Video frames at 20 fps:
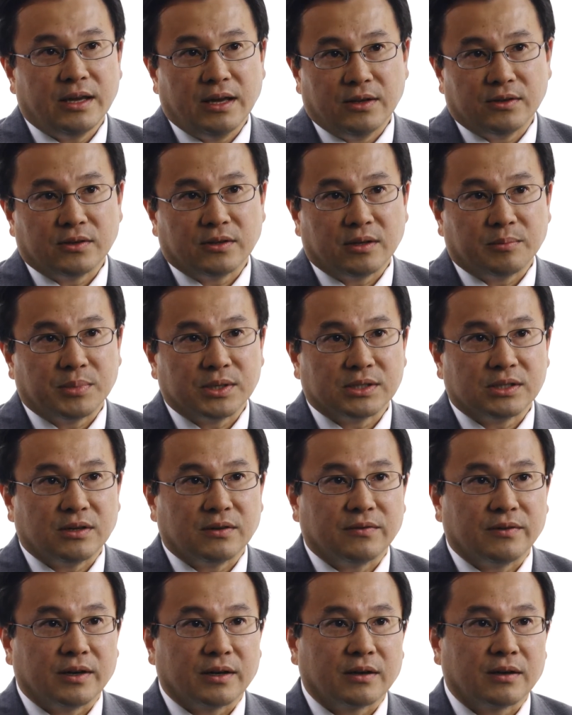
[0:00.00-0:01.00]
into the
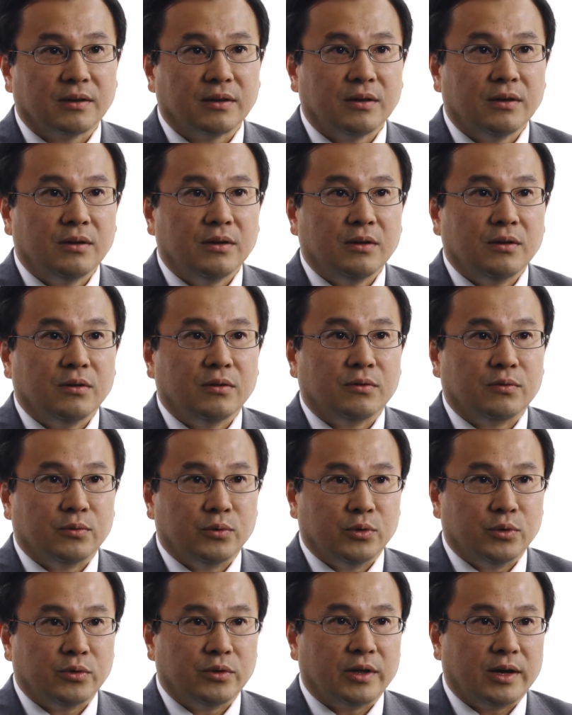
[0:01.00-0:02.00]
Pacific
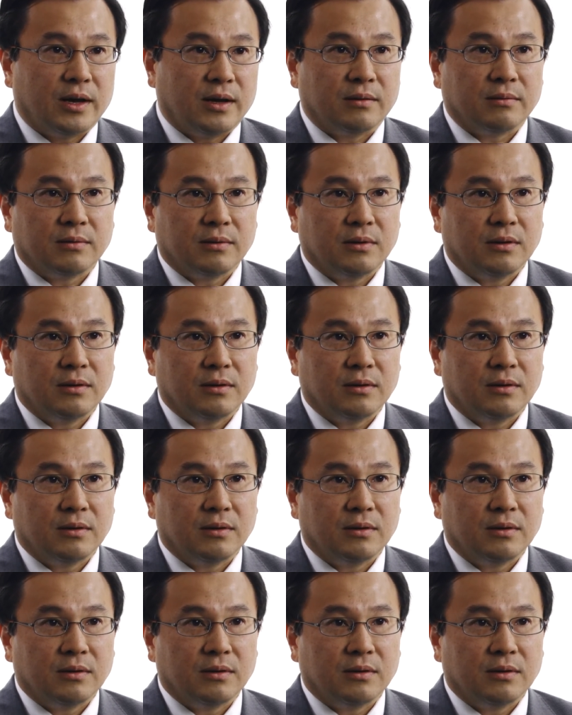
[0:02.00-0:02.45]
through the